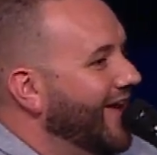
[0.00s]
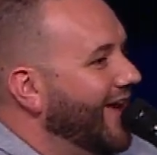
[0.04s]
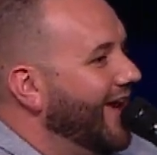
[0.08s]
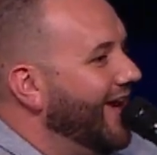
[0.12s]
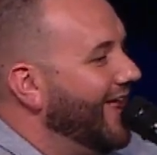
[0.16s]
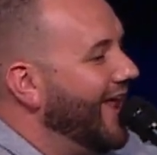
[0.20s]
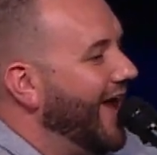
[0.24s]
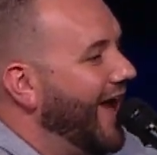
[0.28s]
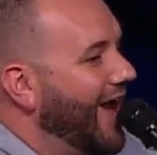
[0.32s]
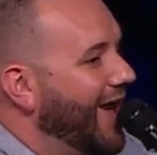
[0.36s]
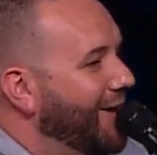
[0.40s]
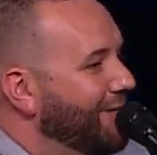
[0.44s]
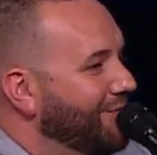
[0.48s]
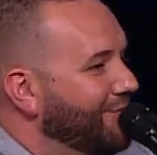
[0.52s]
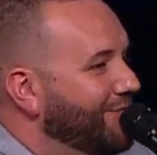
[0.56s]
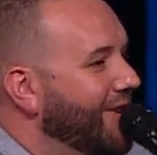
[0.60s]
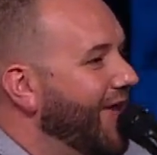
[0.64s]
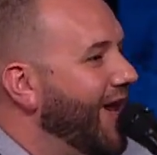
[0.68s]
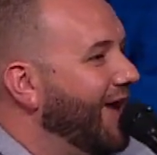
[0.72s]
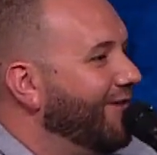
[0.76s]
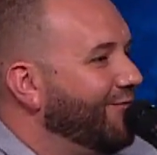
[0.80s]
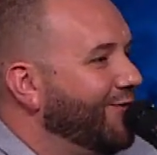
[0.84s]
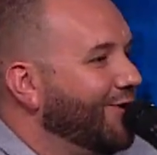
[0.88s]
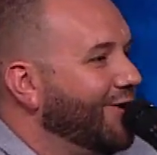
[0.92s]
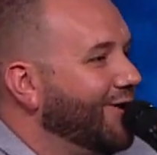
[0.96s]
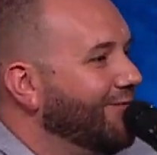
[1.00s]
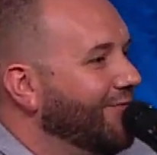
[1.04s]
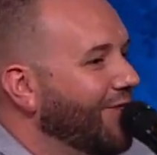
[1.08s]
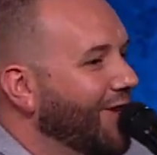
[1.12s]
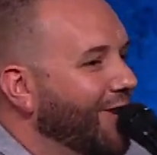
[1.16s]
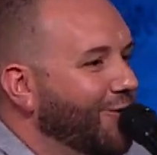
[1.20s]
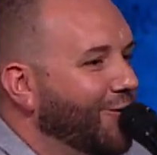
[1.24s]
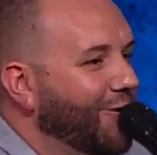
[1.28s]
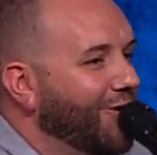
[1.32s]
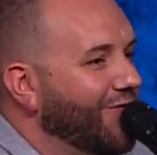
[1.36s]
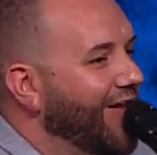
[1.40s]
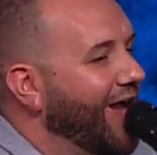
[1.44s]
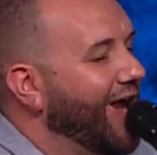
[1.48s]
and I am never
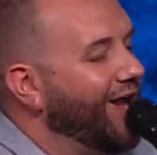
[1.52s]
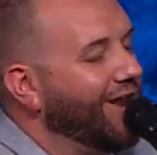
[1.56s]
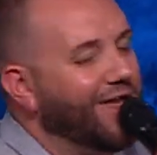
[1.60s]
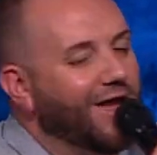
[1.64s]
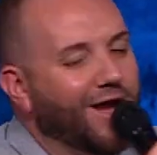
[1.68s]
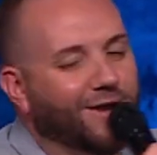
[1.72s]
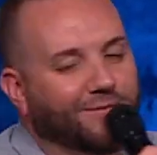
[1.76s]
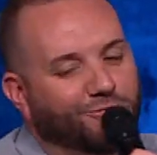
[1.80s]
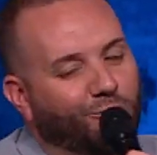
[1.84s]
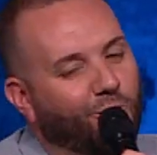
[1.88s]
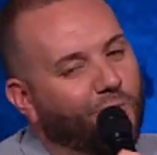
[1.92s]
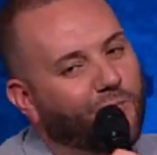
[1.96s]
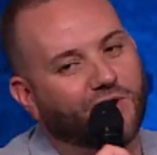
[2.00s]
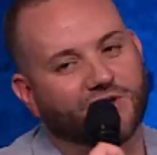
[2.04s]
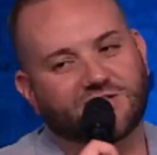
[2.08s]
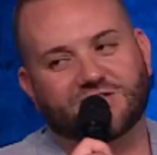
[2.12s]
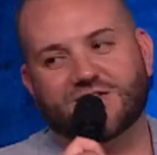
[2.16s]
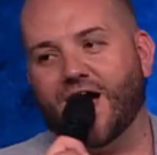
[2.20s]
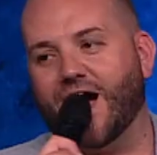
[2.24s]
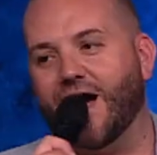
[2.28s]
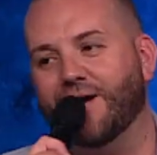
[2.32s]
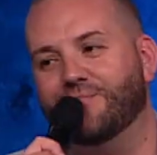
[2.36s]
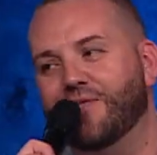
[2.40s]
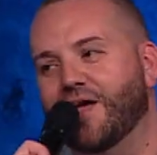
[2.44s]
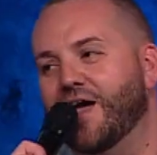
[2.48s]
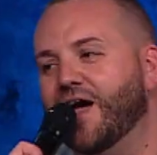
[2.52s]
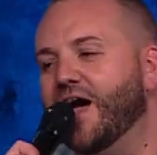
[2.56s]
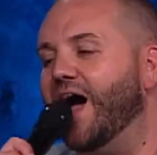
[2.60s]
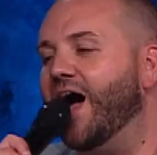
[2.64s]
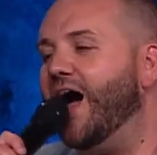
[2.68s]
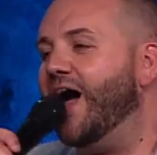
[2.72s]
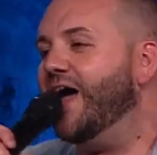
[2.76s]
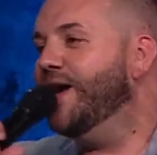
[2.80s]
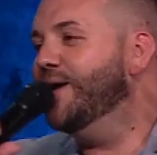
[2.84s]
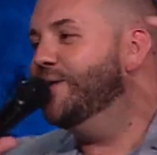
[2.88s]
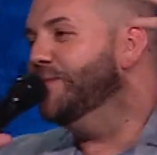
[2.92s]
without help. One more time. I